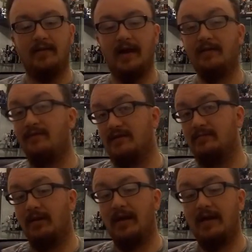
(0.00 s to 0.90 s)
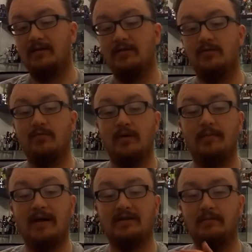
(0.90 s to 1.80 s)
that visible a head syndrome when
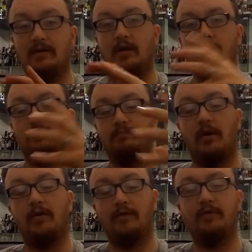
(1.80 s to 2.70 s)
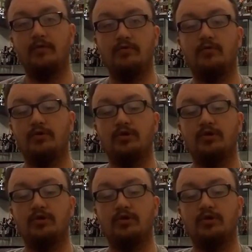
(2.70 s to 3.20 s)
it actually becomes part of the nose cone?